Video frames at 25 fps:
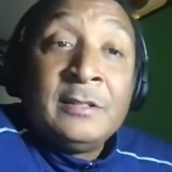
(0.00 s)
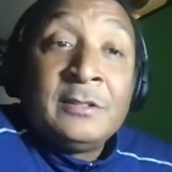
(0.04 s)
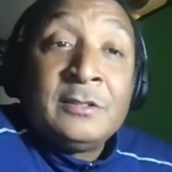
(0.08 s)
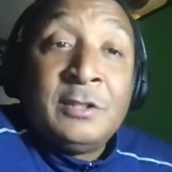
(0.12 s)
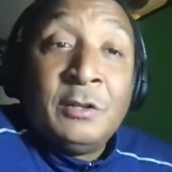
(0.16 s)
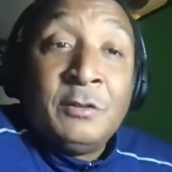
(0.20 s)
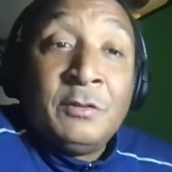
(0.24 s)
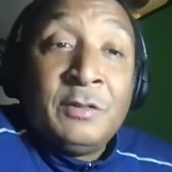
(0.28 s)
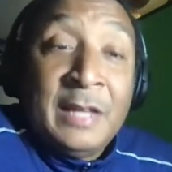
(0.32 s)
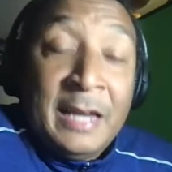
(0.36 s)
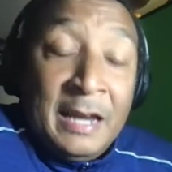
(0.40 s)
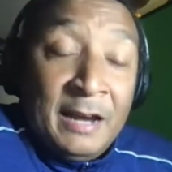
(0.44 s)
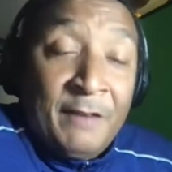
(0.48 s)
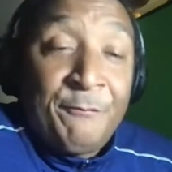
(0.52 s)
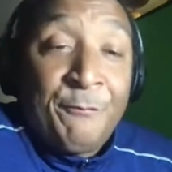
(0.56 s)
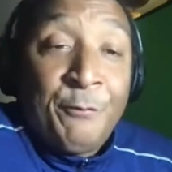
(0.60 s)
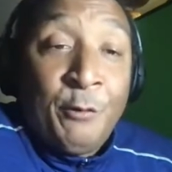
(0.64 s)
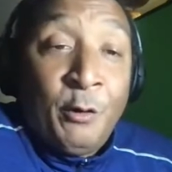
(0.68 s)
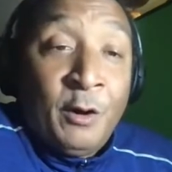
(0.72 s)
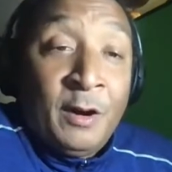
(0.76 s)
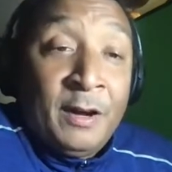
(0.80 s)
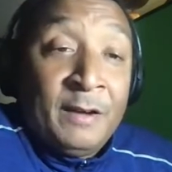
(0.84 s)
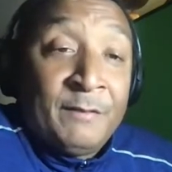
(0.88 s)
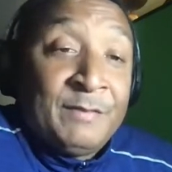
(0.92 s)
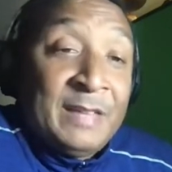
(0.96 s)
So
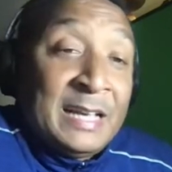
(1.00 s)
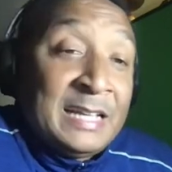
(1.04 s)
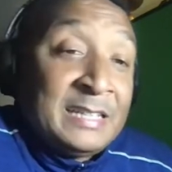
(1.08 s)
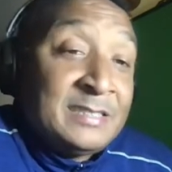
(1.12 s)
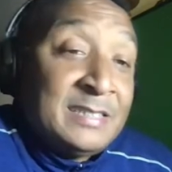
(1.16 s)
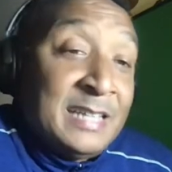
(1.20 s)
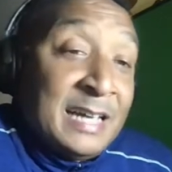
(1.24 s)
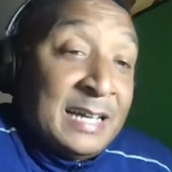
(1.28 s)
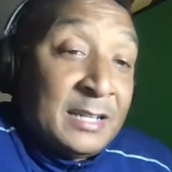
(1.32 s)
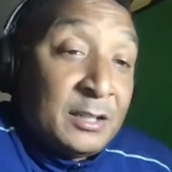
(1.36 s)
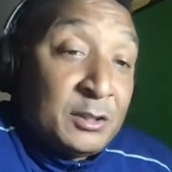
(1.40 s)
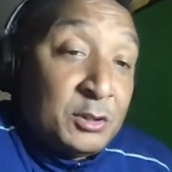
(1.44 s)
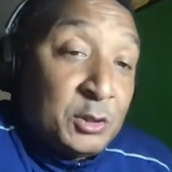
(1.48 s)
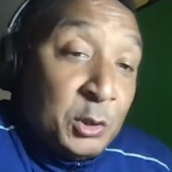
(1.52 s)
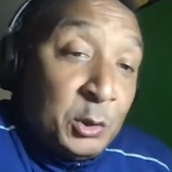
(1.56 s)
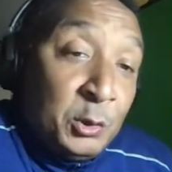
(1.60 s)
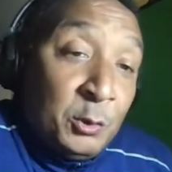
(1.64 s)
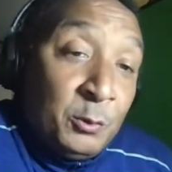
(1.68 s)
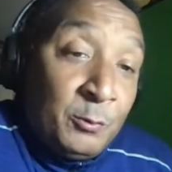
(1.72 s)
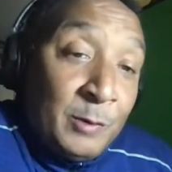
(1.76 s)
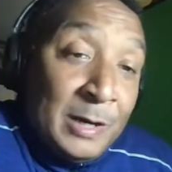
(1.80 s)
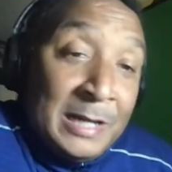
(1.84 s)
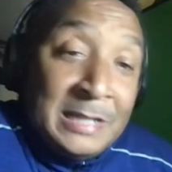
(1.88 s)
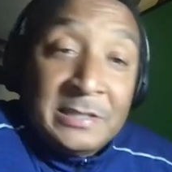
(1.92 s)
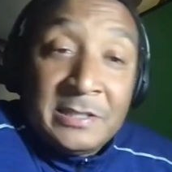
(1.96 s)
therefore, if that's not a true
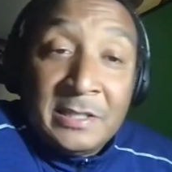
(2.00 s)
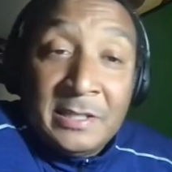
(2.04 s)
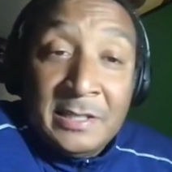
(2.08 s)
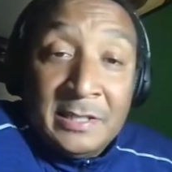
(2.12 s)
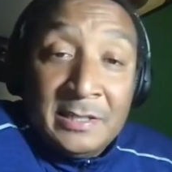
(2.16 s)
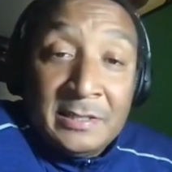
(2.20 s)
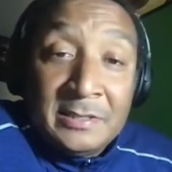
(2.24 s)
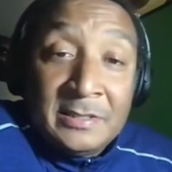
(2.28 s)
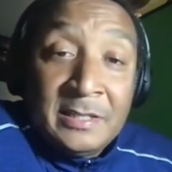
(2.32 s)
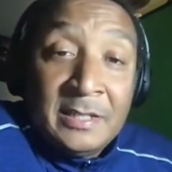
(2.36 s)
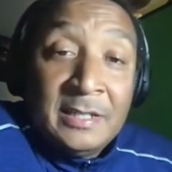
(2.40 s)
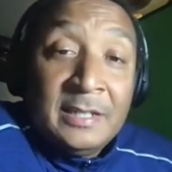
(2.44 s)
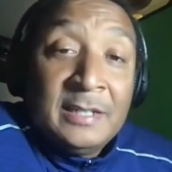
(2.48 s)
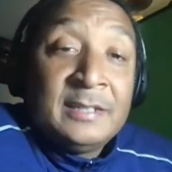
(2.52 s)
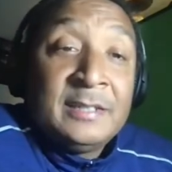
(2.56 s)
residence,